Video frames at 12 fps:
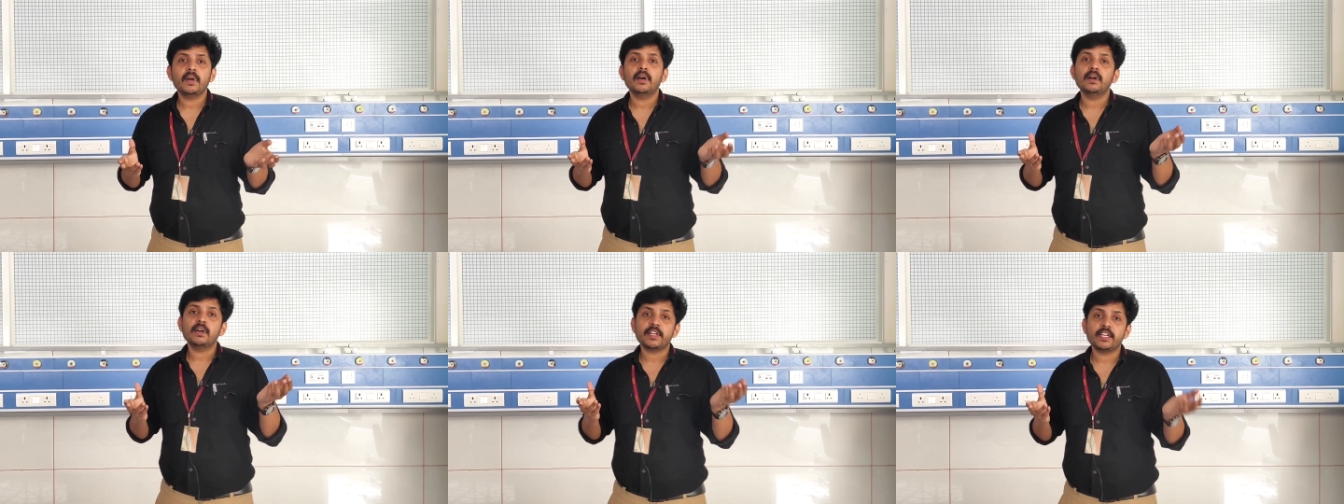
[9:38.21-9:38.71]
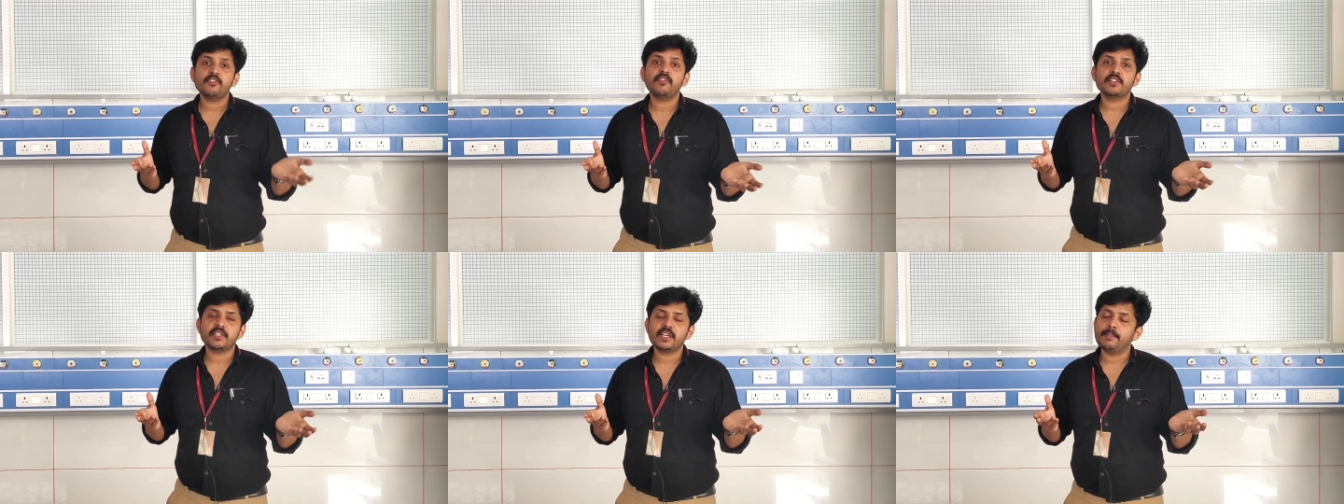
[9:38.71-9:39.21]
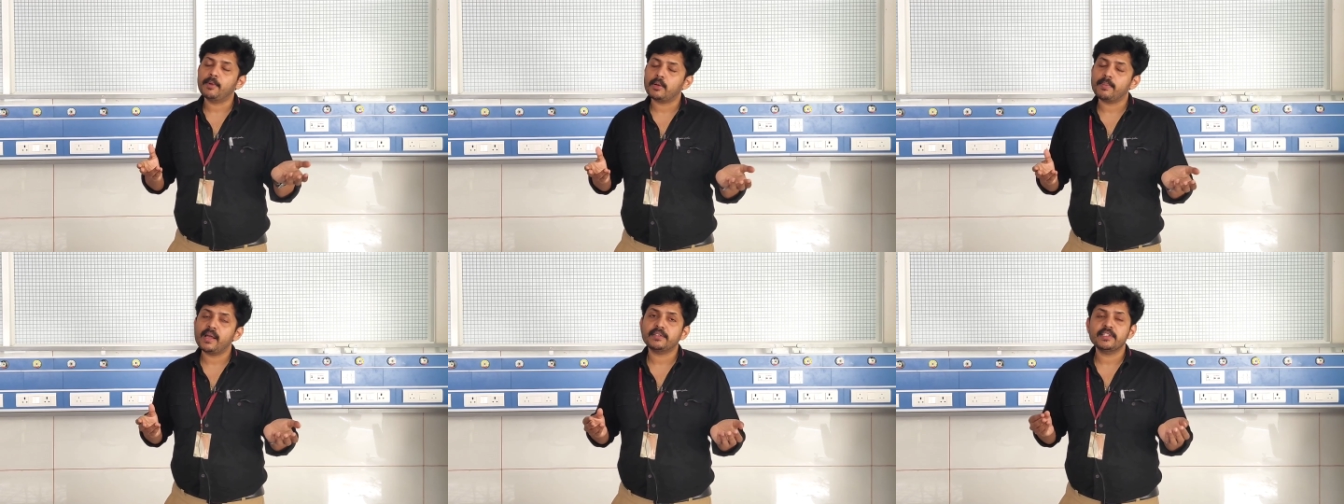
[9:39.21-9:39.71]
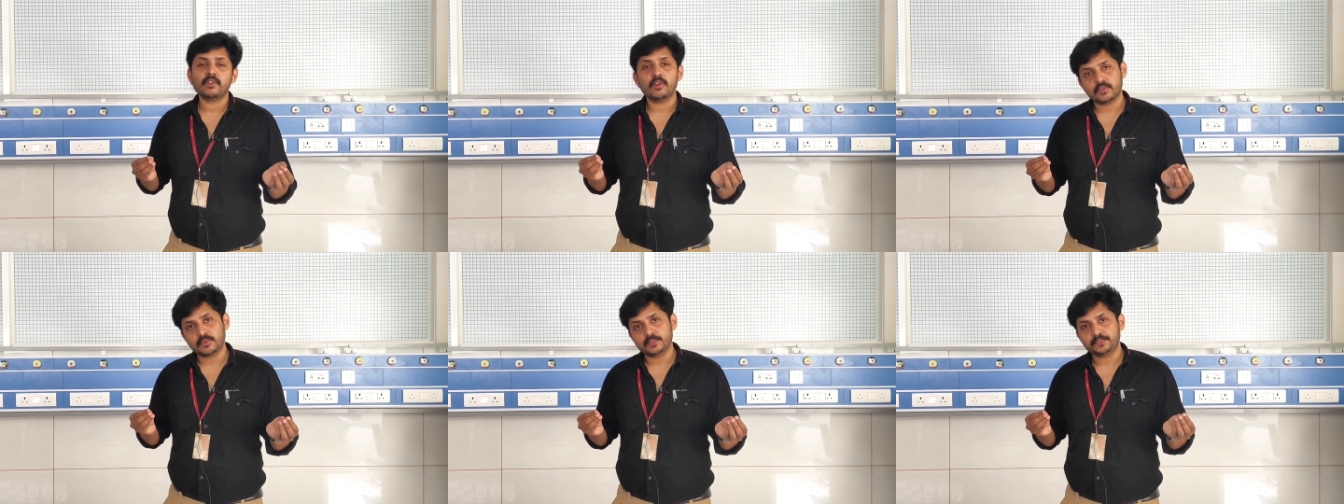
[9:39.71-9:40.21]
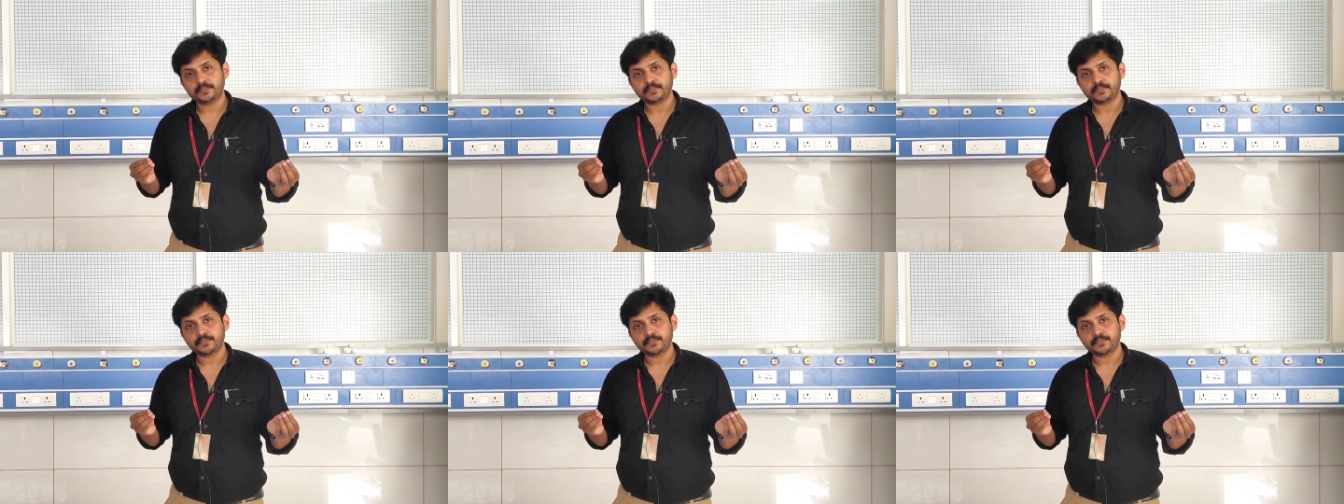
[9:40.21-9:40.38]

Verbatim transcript: a renal function abnormalities also.